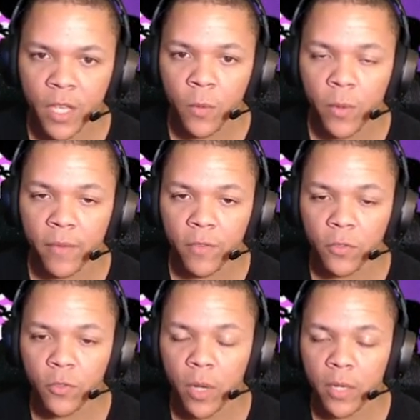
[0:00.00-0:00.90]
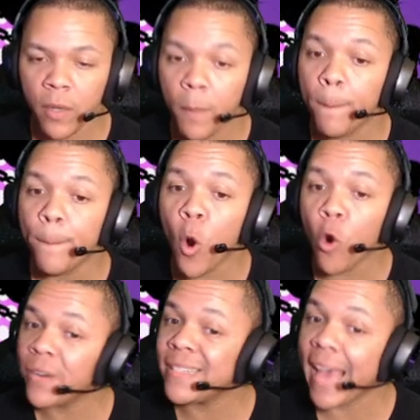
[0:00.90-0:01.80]
We have Yunchuan,
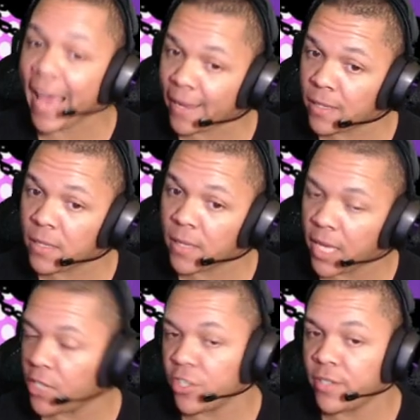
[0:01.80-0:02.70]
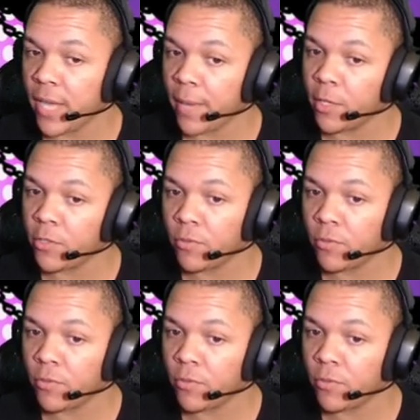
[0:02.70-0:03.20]
more attacks and just damage.